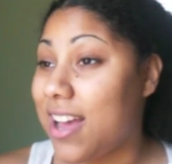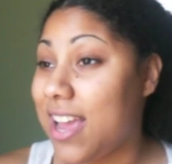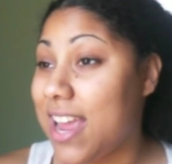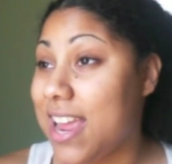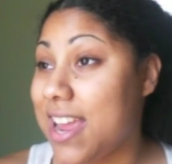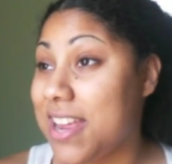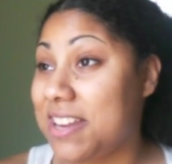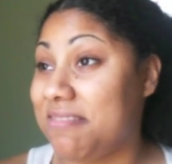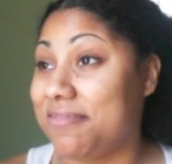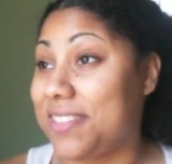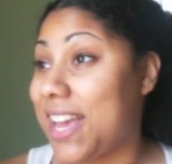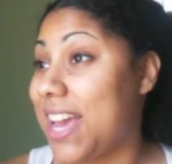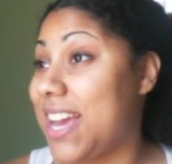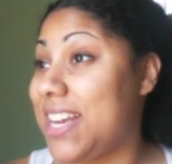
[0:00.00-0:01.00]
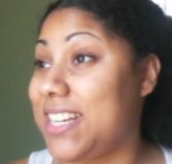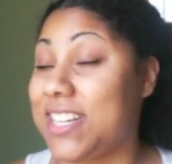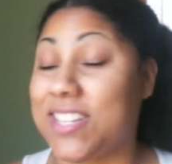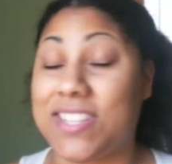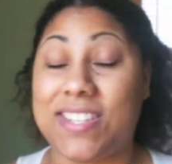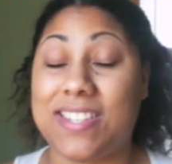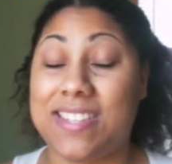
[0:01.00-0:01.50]
And I
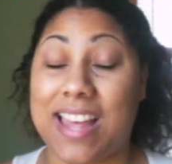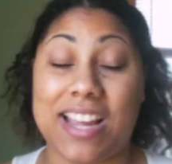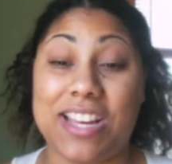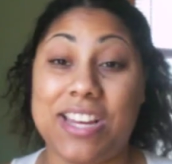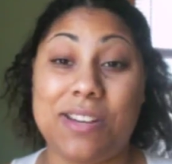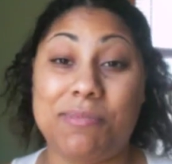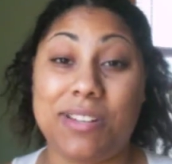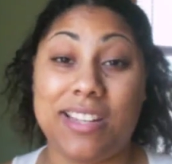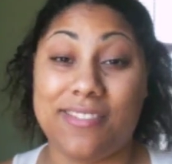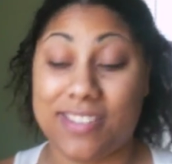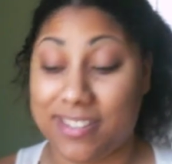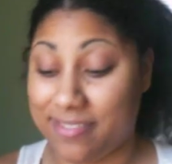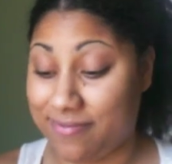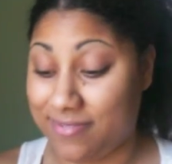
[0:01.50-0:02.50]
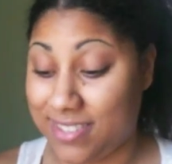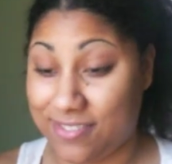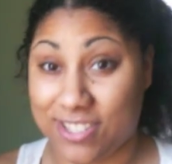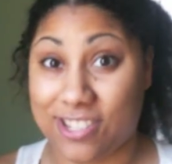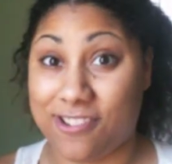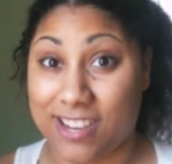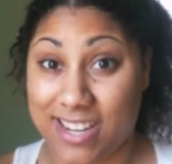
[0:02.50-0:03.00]
couldn't believe it. It
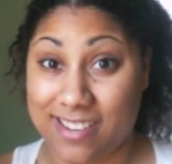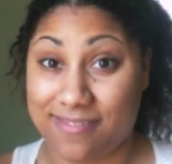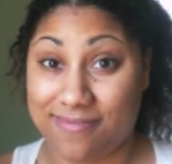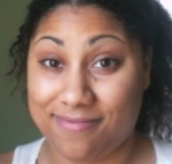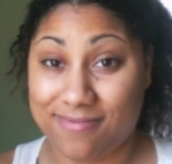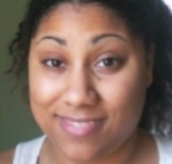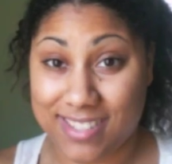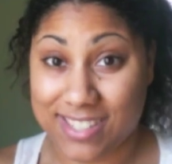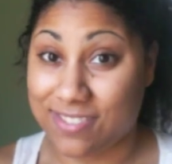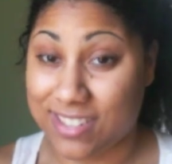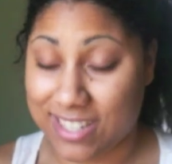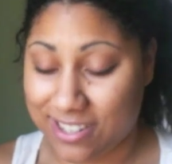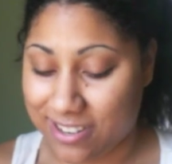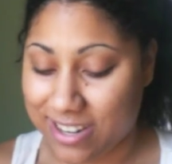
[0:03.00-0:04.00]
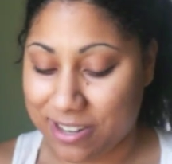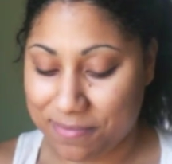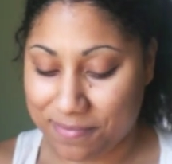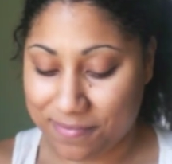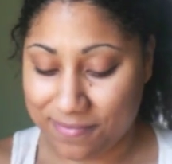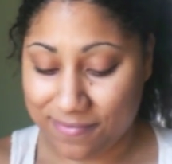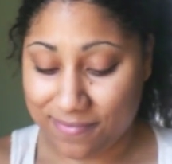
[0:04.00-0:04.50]
was great. It was really great.
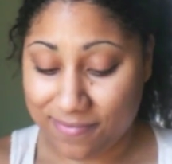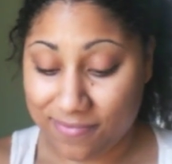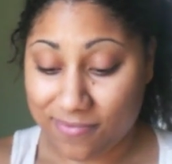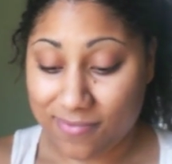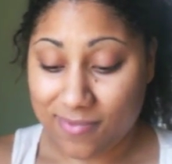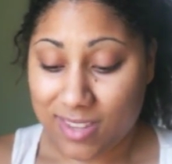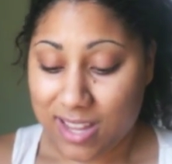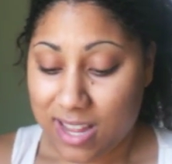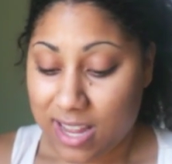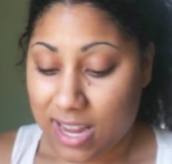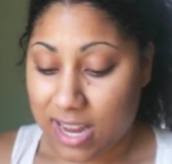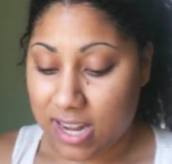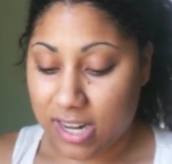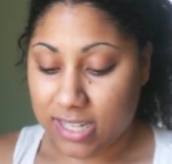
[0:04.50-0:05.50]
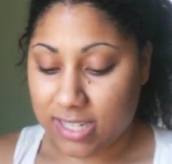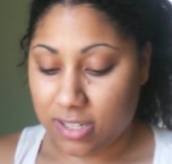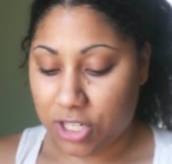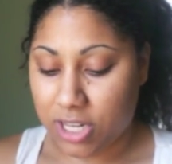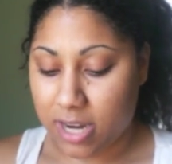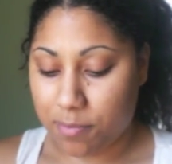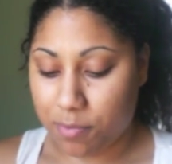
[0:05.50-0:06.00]
And her
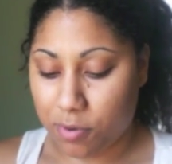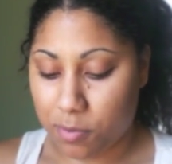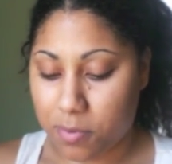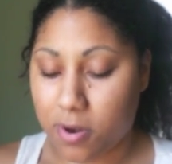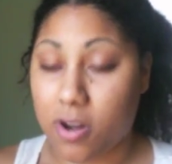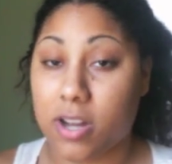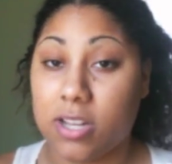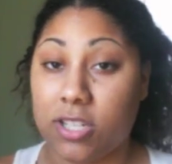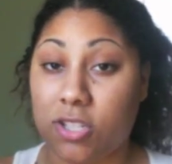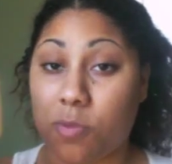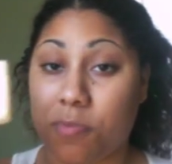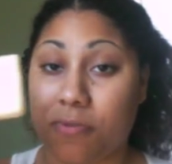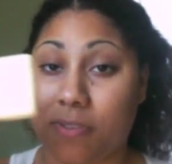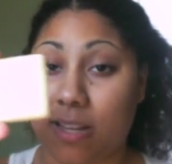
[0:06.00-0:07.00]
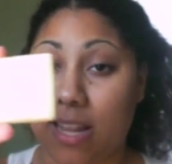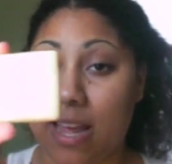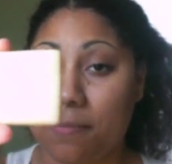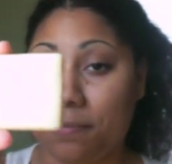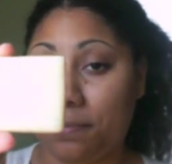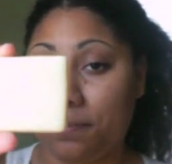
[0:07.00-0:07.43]
shampoo bar, Soap of Villette.